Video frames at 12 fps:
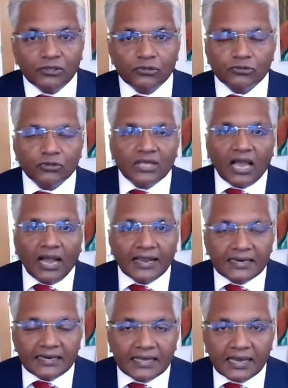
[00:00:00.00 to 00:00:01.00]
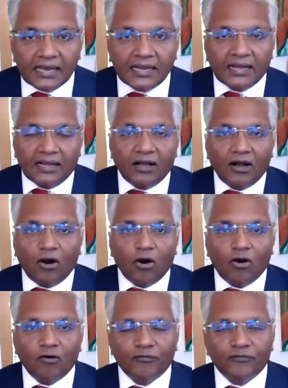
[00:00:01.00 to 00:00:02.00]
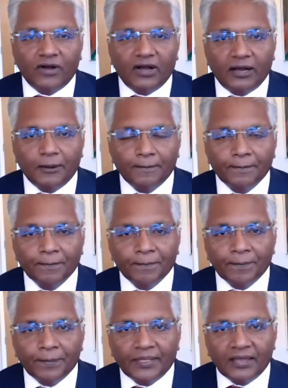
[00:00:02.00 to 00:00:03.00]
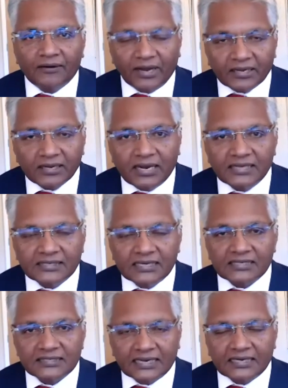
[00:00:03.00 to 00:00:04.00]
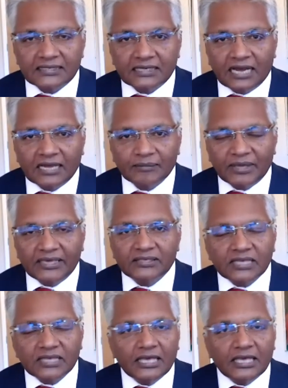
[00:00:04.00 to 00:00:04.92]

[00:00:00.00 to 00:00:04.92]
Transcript: So the idea of uh, recognizing a second time is